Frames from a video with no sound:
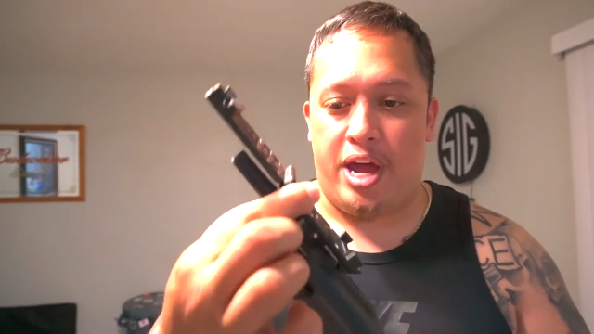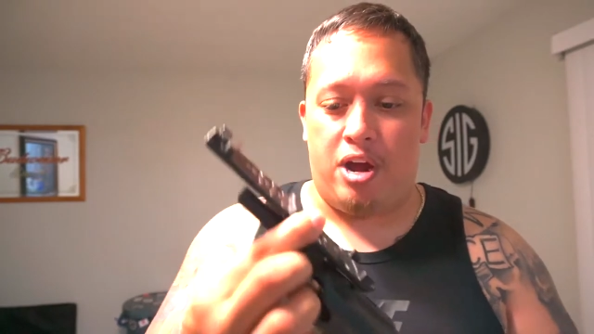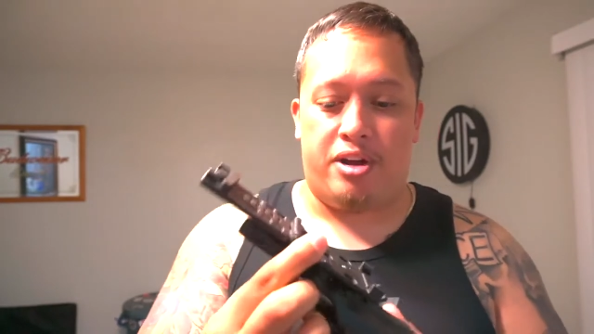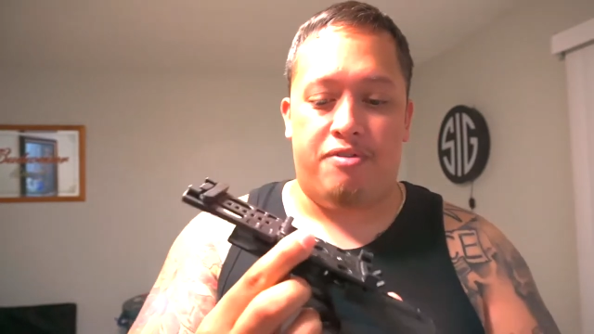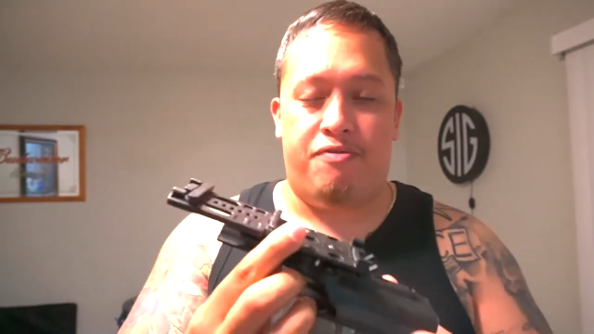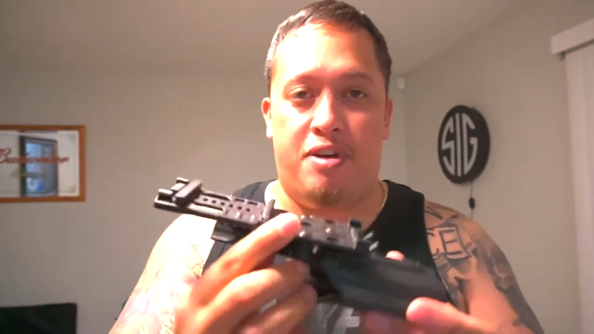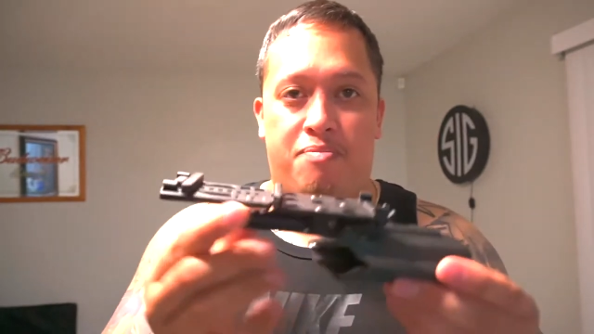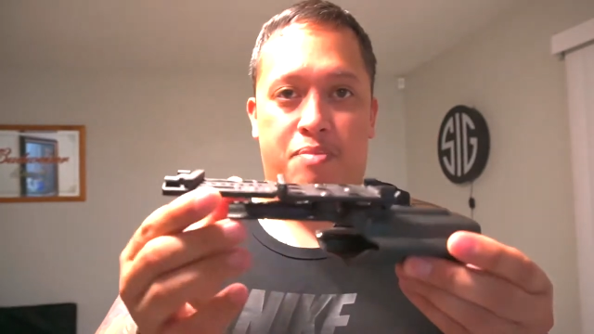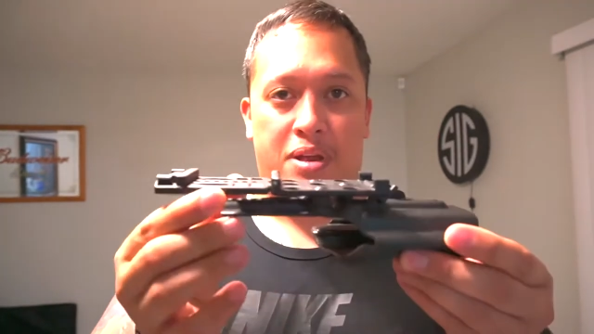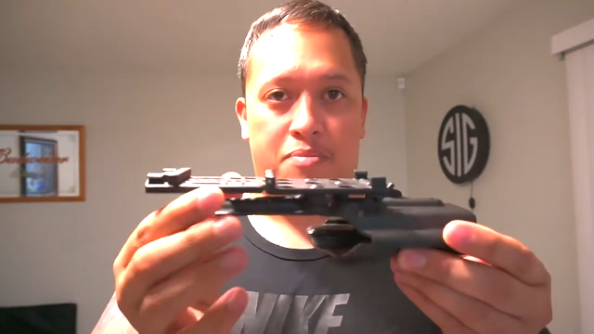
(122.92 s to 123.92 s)
here can
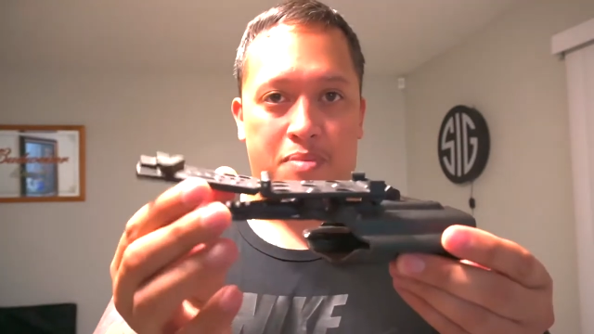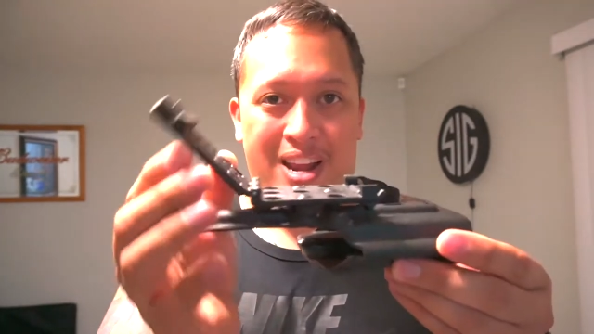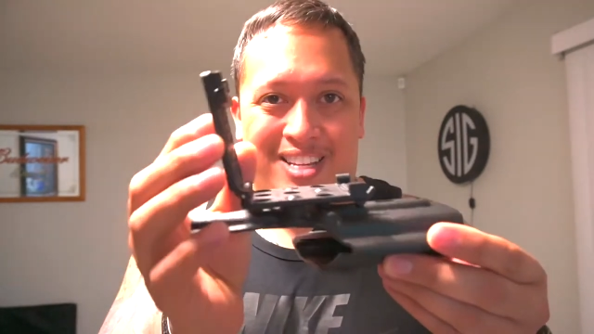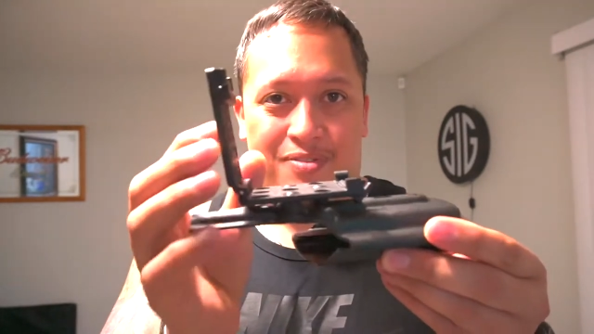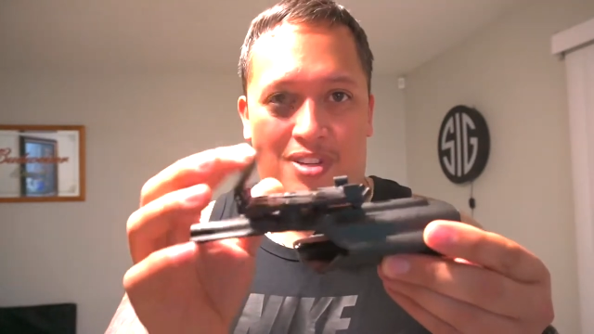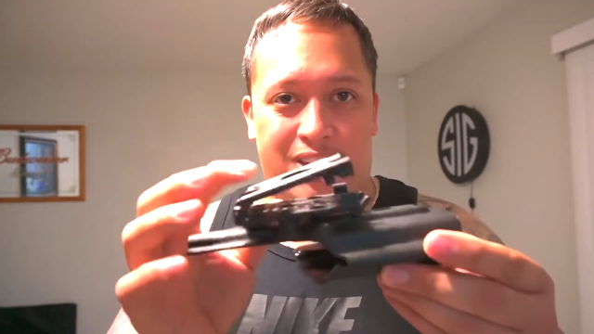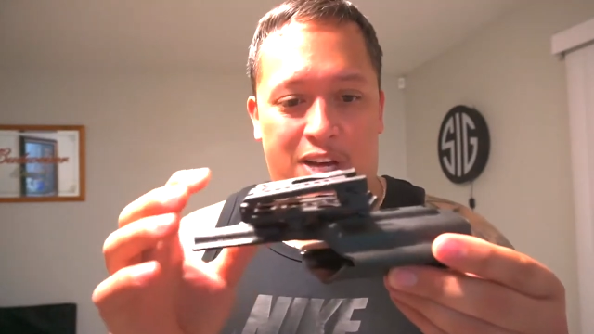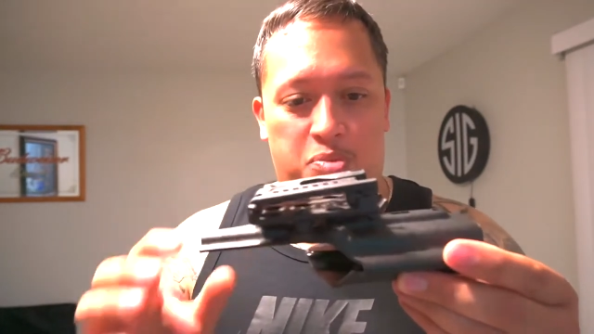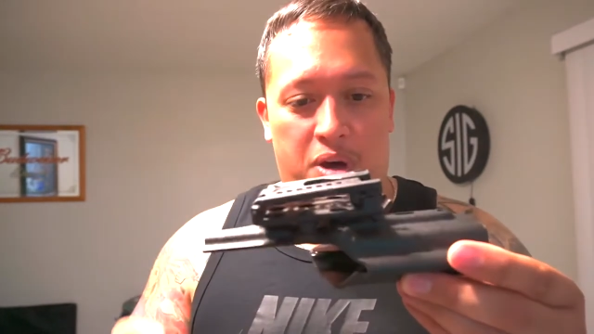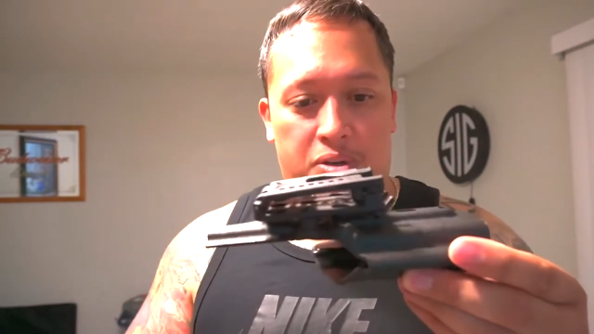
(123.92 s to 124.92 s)
fit many different
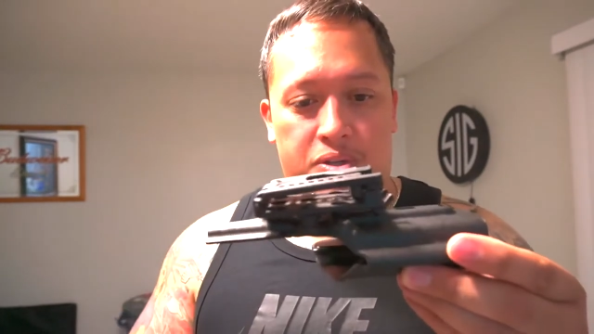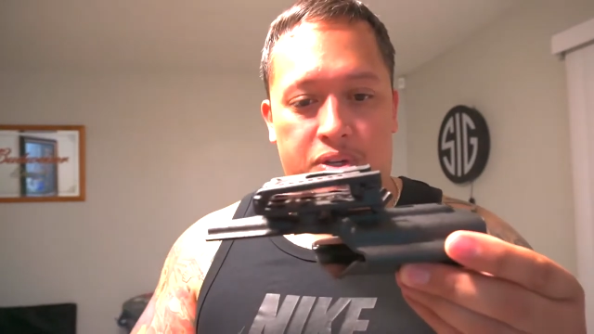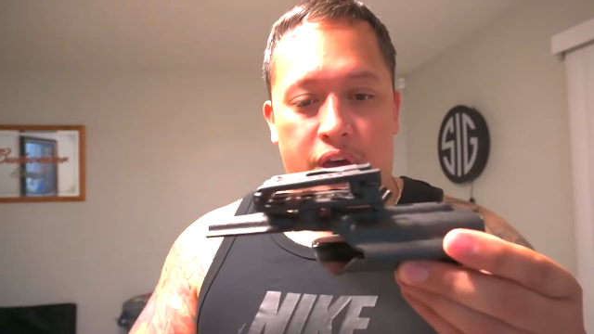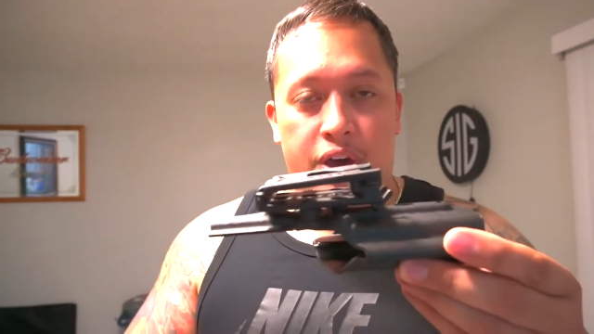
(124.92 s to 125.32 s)
size belts.